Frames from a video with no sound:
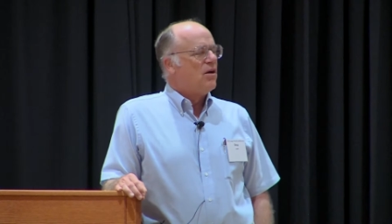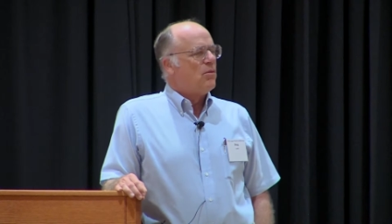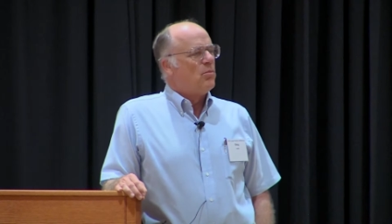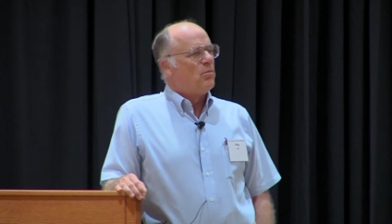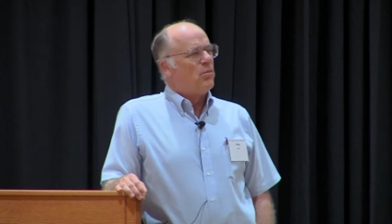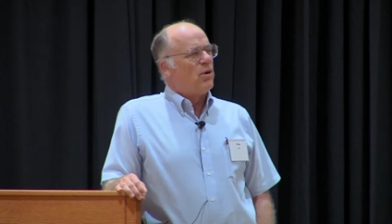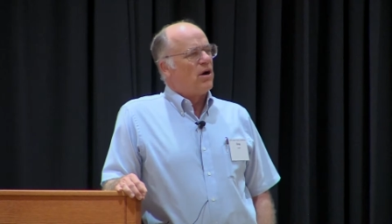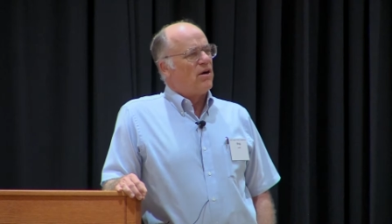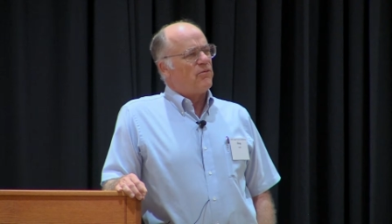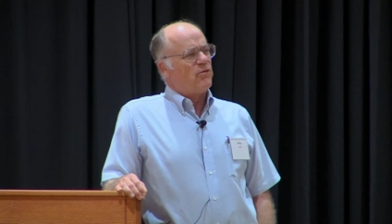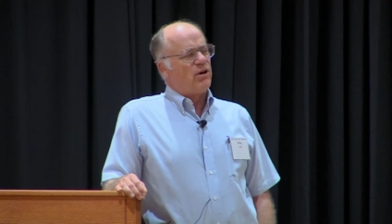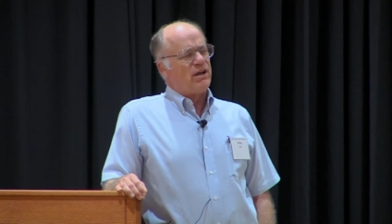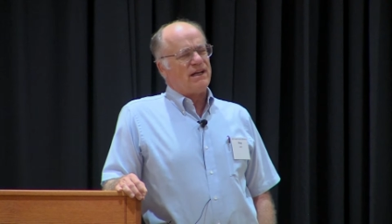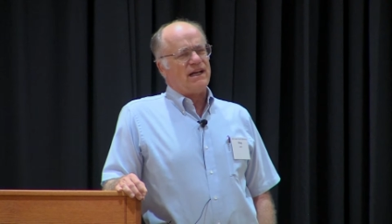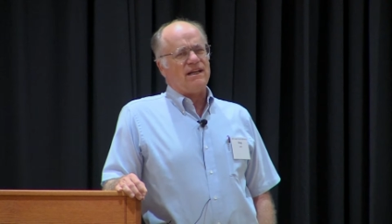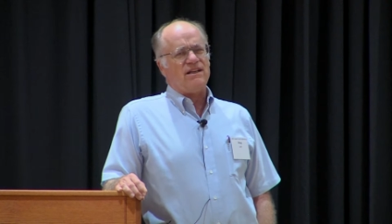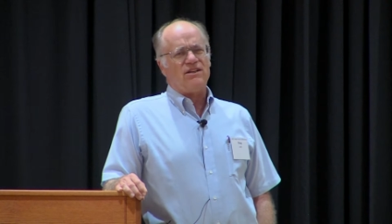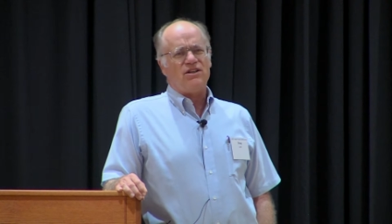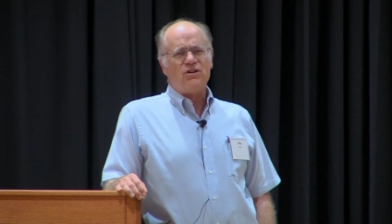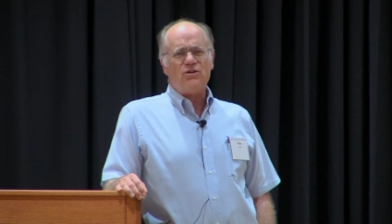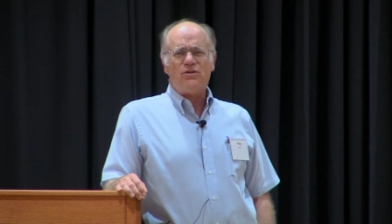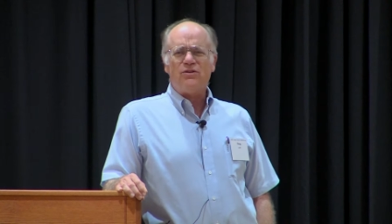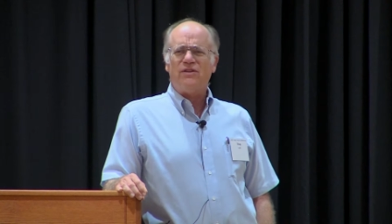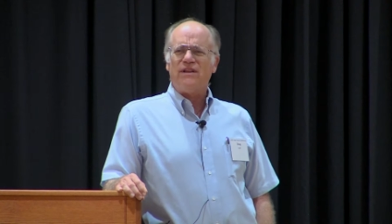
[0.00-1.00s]
But what I
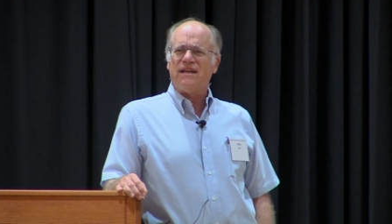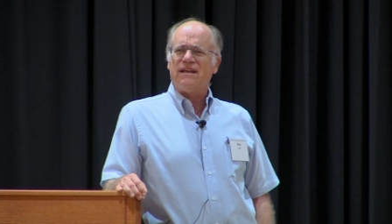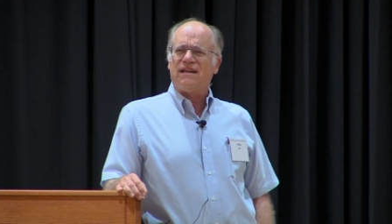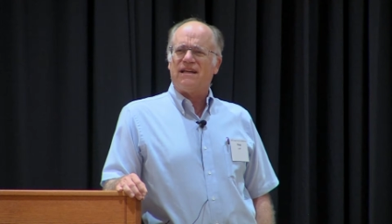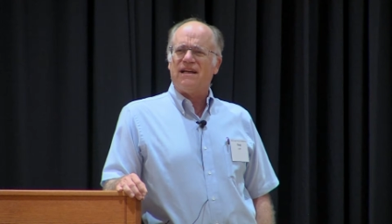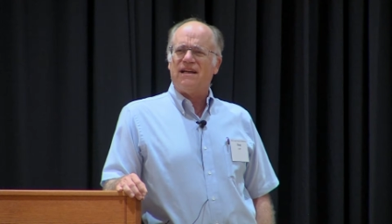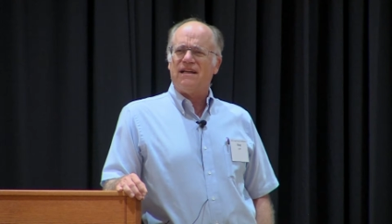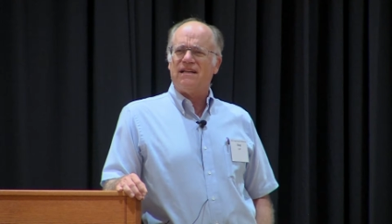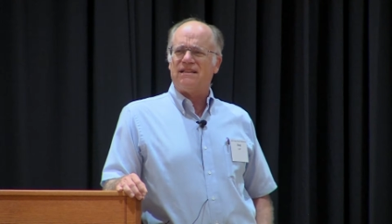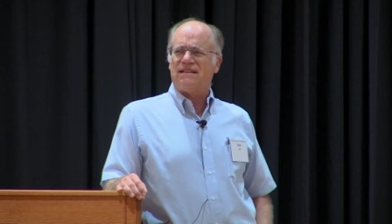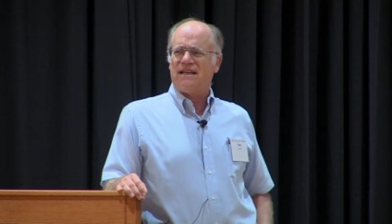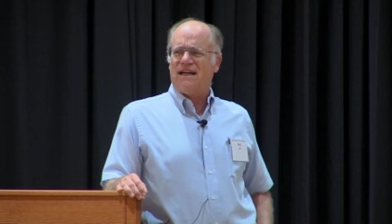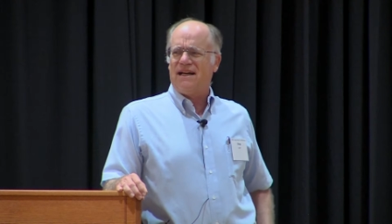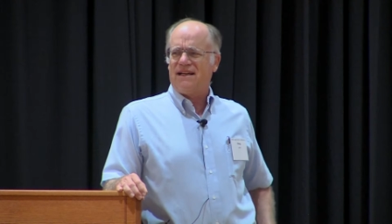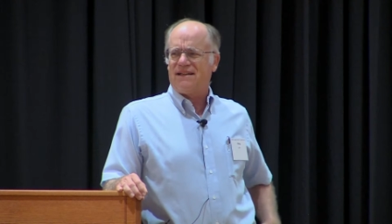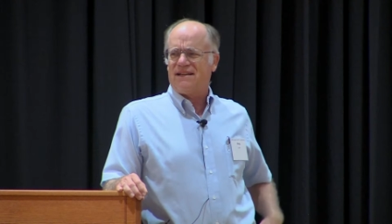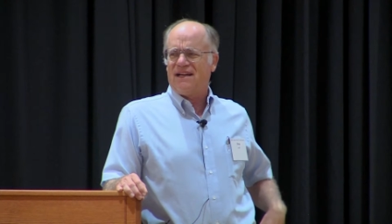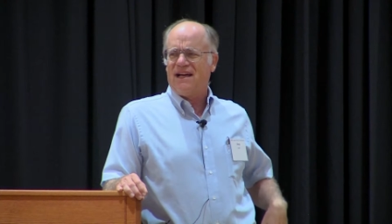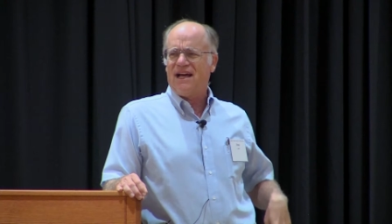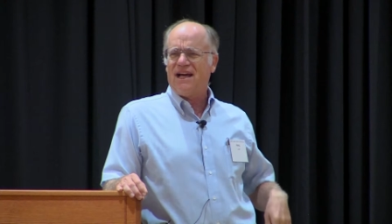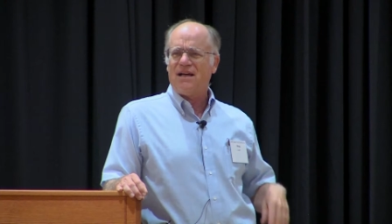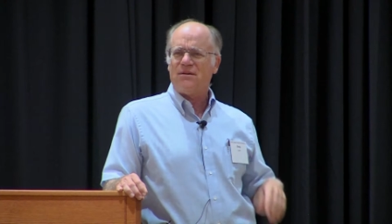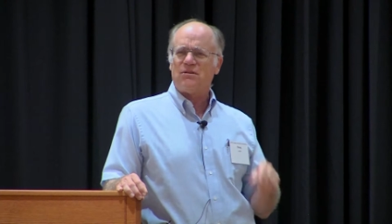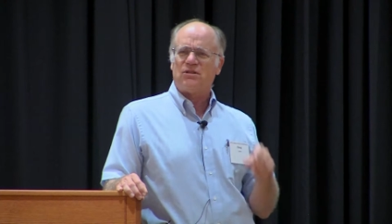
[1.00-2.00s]
do think is, at
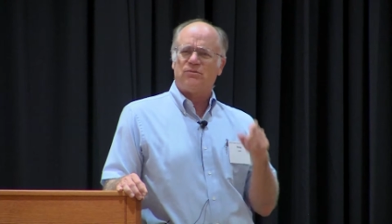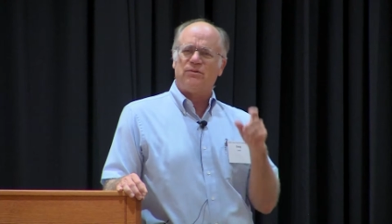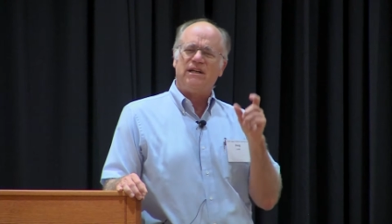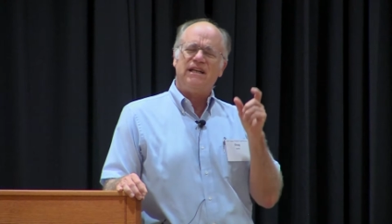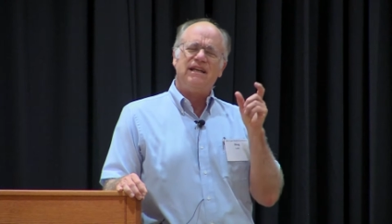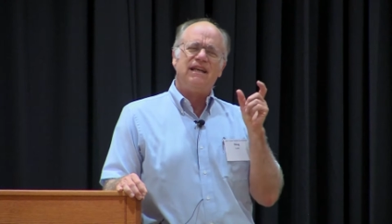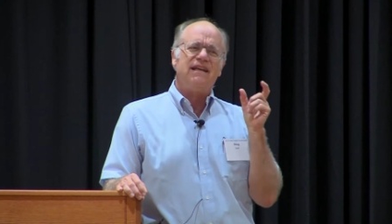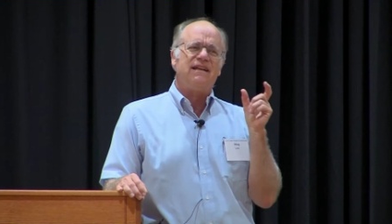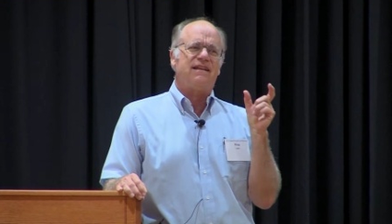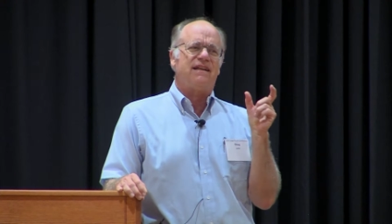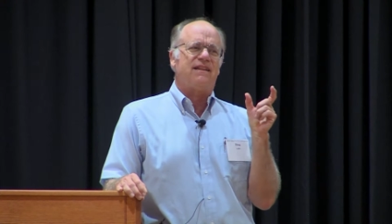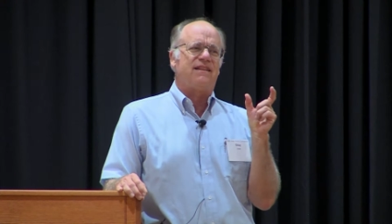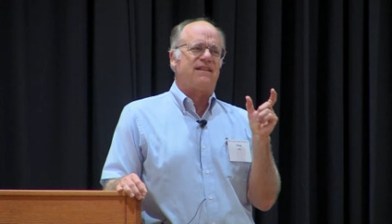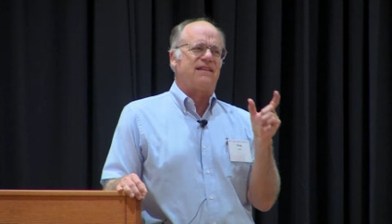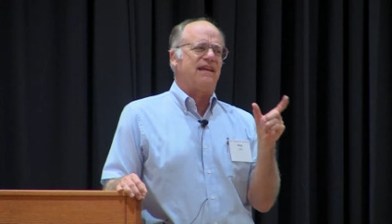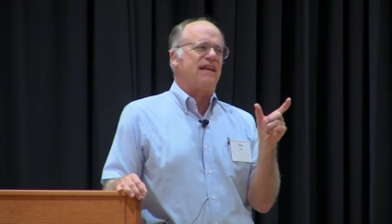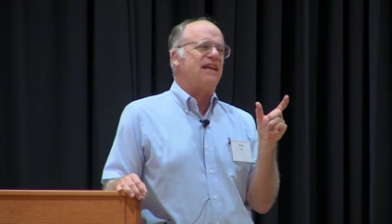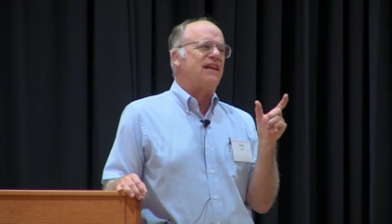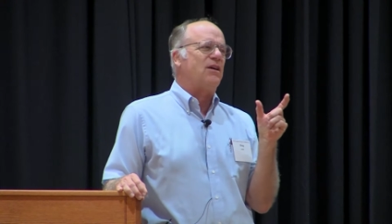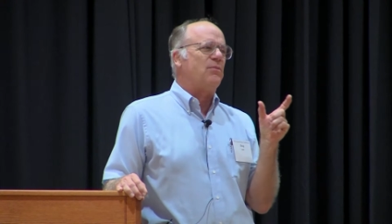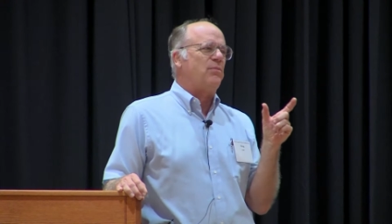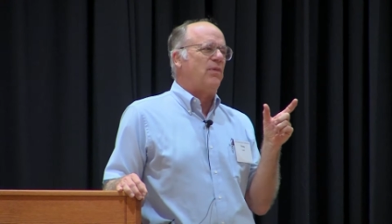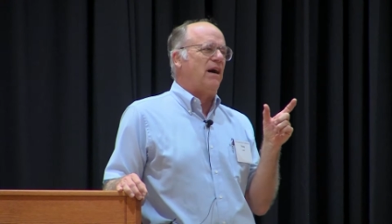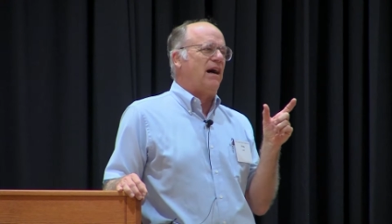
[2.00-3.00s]
times, we need to think
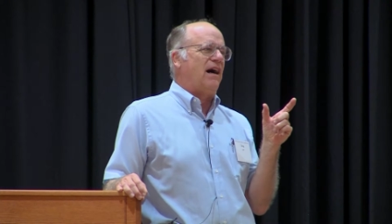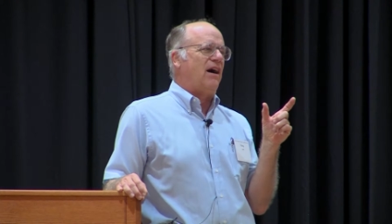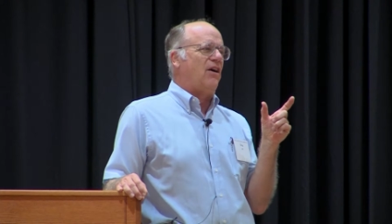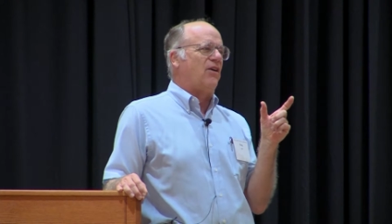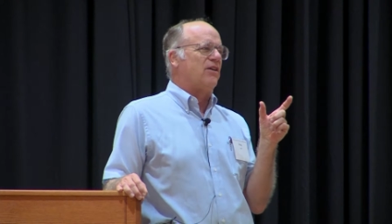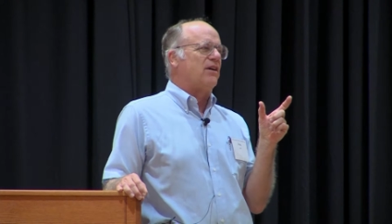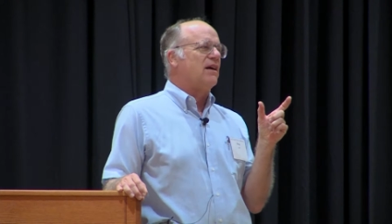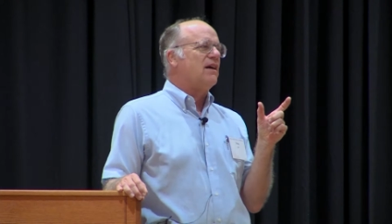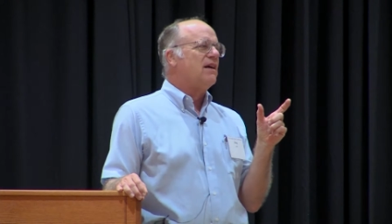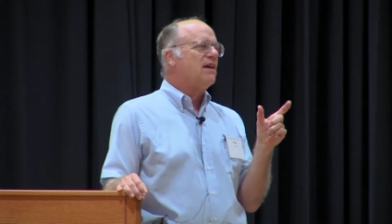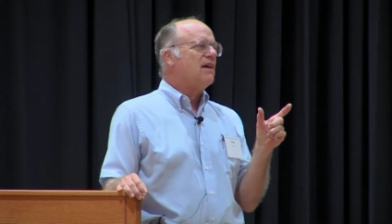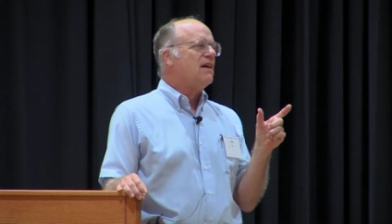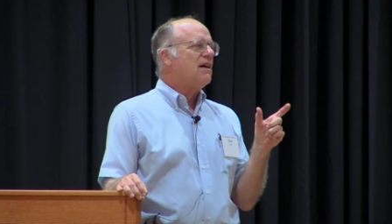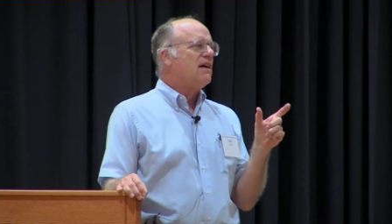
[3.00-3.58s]
about